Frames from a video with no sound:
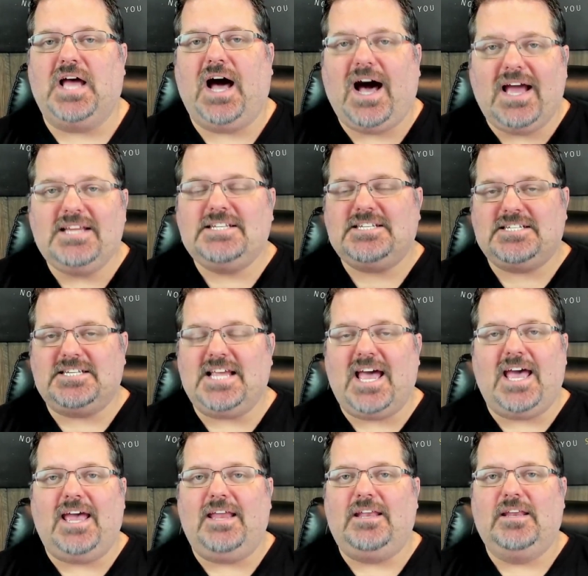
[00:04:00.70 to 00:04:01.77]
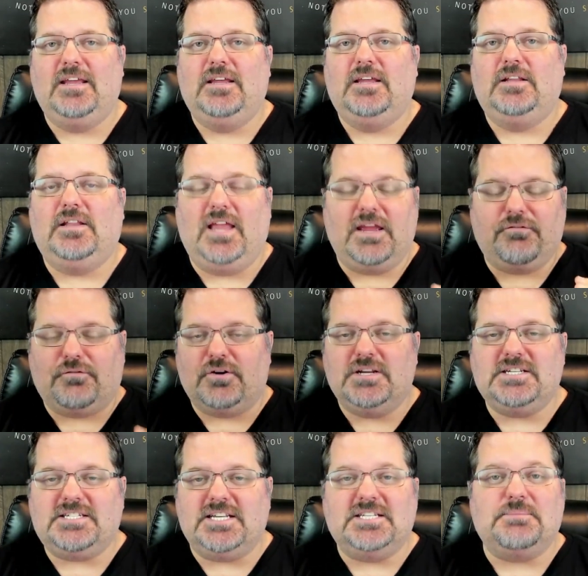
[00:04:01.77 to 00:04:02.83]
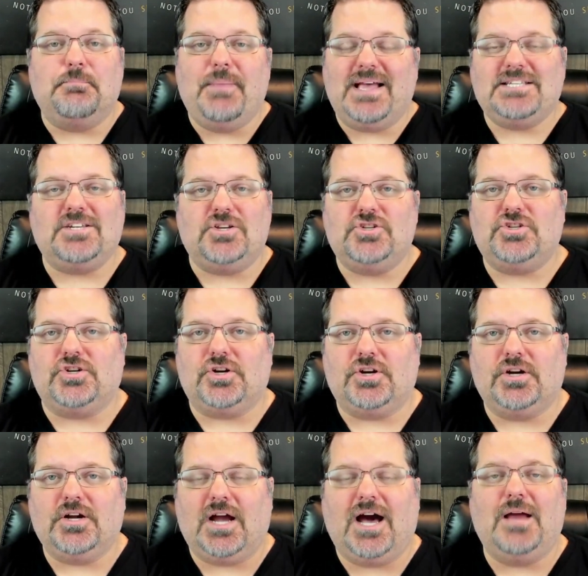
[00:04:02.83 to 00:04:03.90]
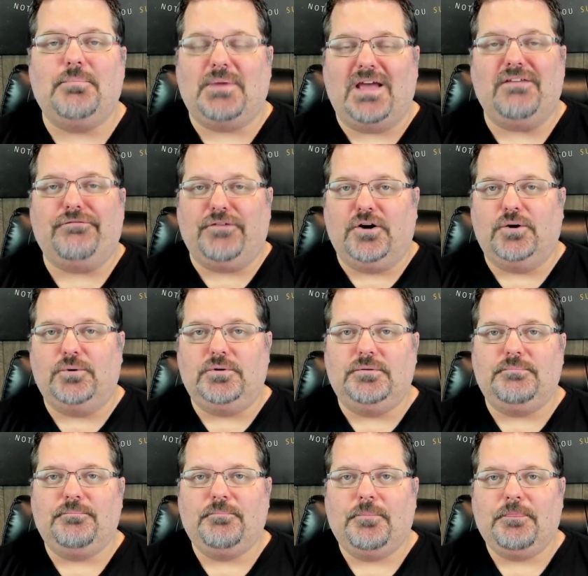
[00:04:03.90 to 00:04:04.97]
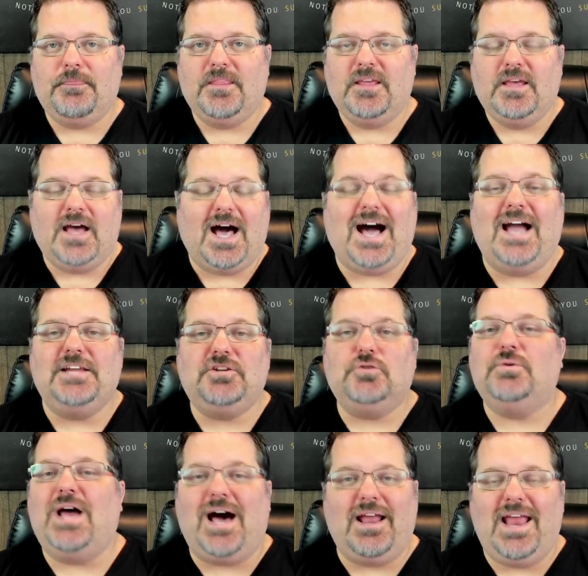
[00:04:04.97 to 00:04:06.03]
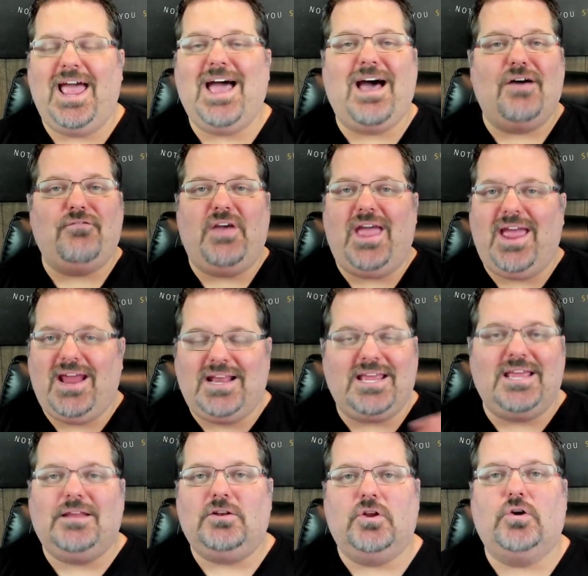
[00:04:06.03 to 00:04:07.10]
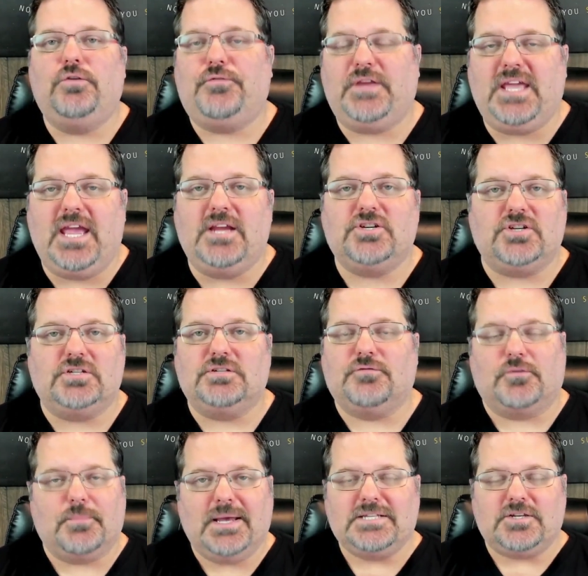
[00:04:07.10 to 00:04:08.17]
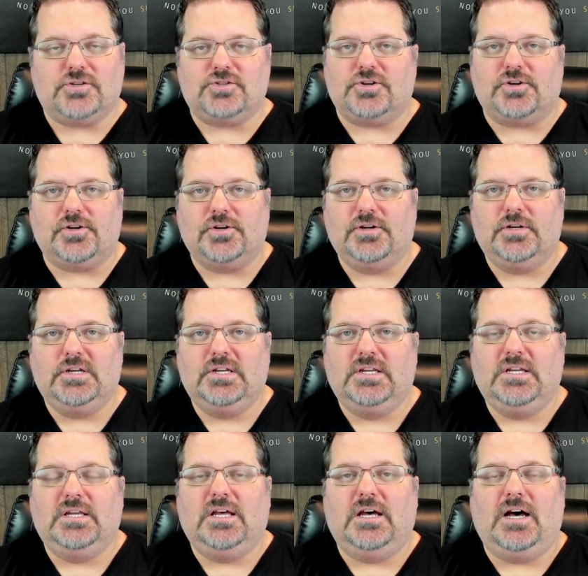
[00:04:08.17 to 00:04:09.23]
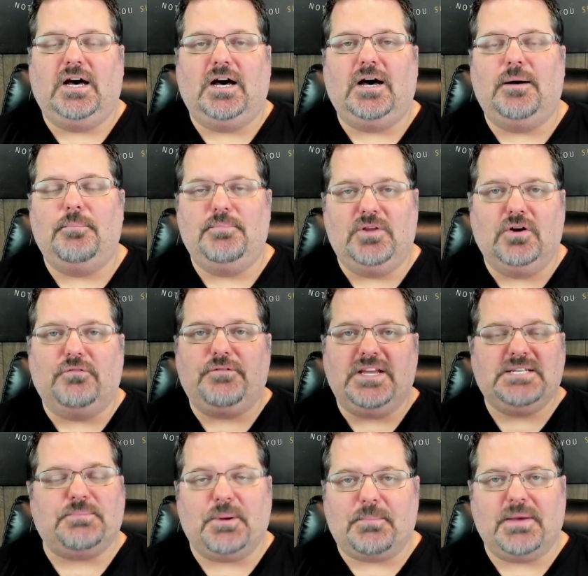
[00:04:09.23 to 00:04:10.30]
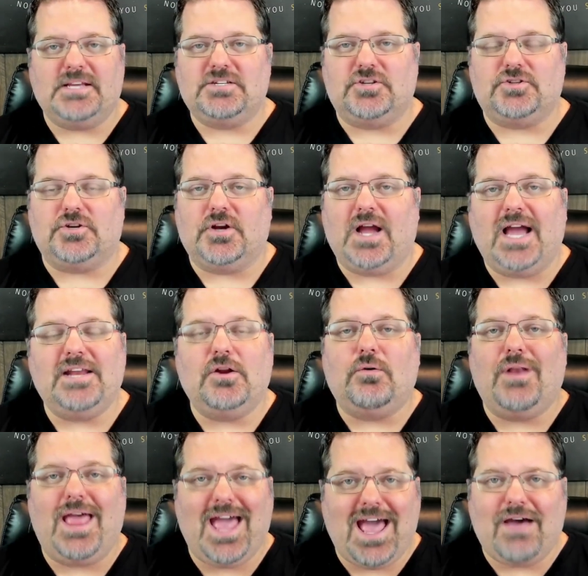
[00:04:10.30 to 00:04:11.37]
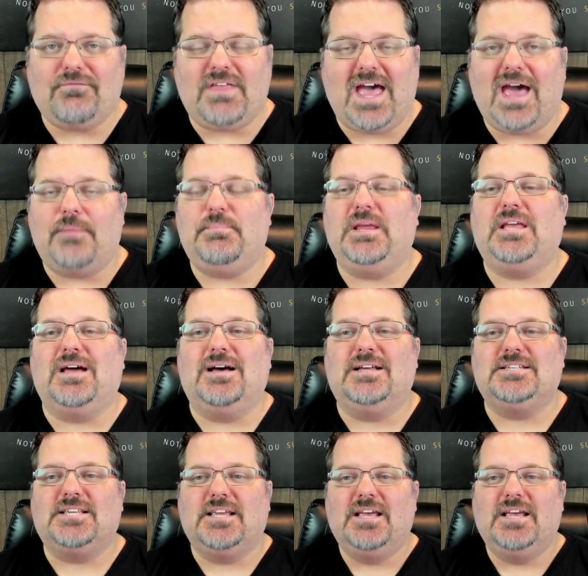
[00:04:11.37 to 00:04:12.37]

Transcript: I set, like, for instance, Messenger on my phone. I do not have any notifications for Messenger. Facebook Messenger. I don't have that because